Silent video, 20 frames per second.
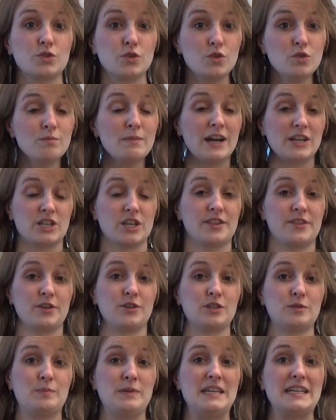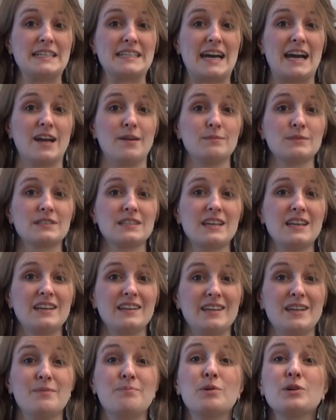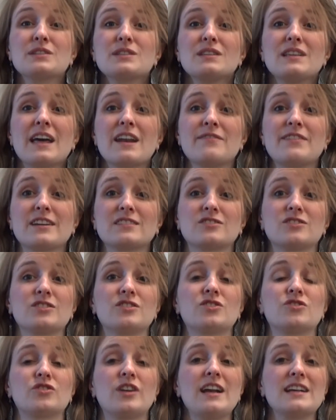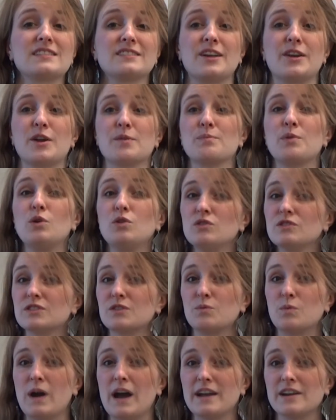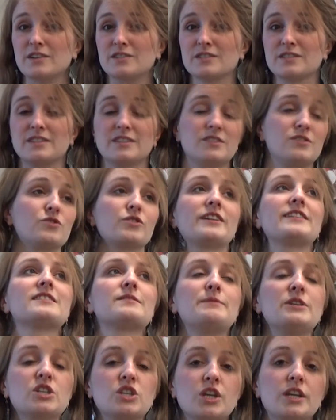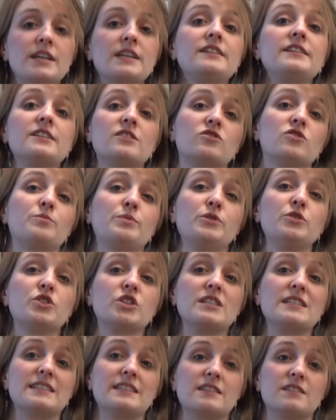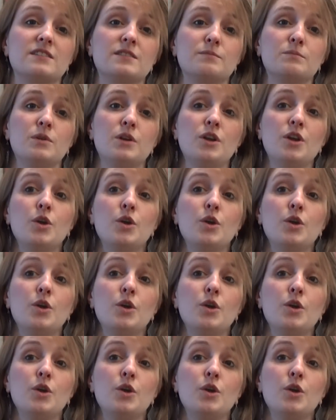too much at those peak times, it puts a lot of extra stress on our poles and wires, the transmission and distribution system,